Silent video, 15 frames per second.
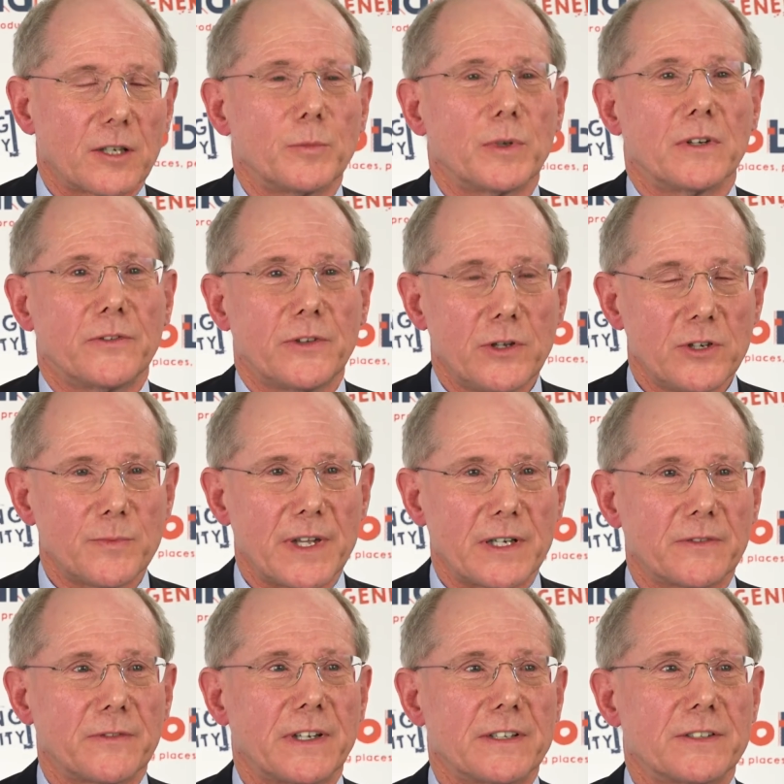could be of huge
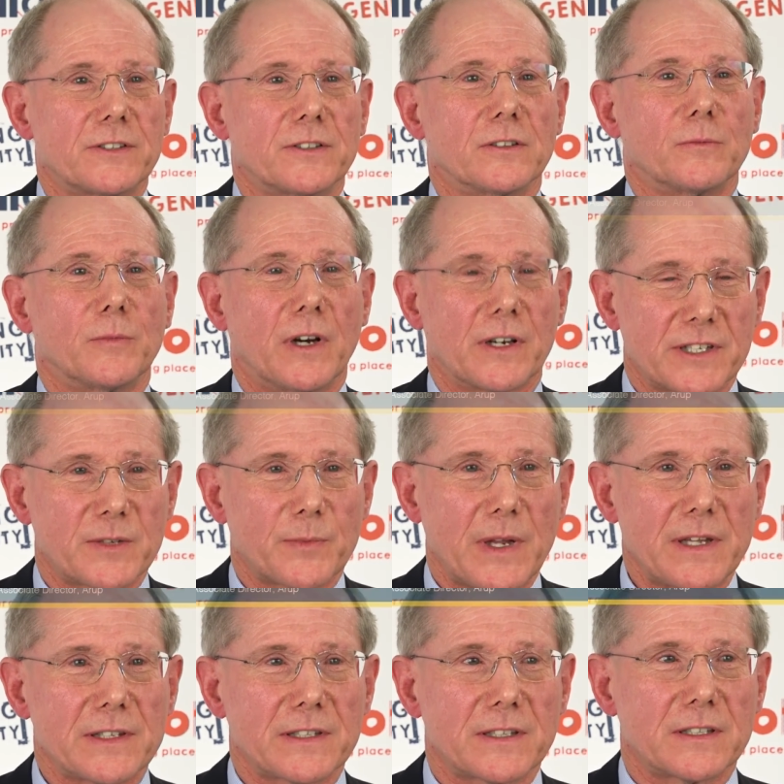benefit to Marks and
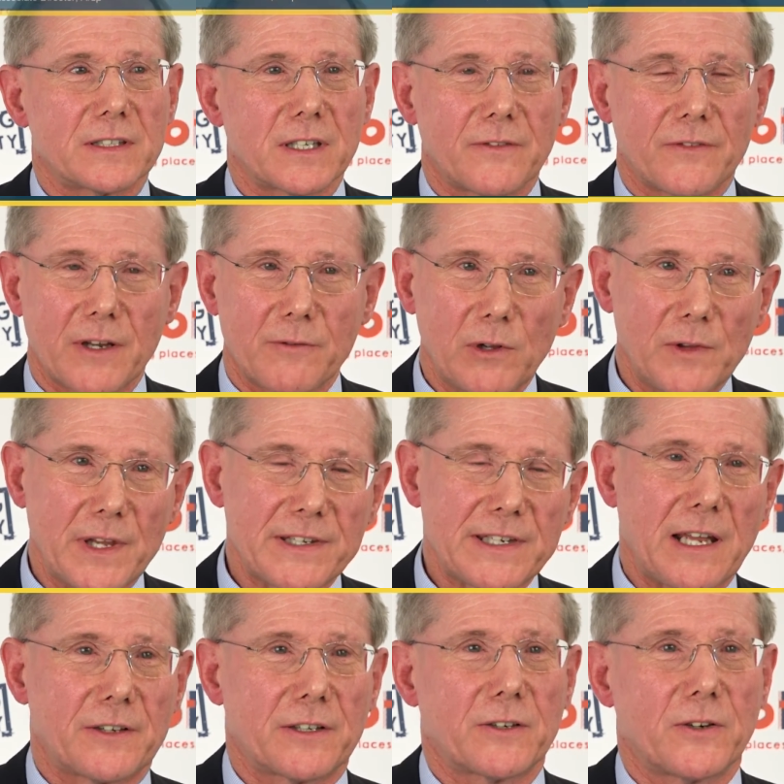Spencers. If they roll
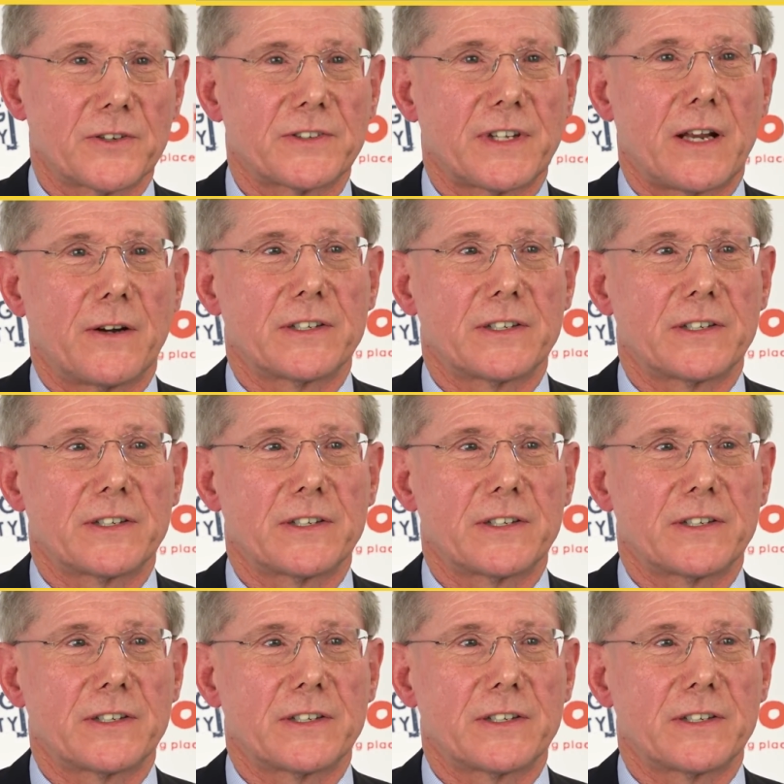this out across their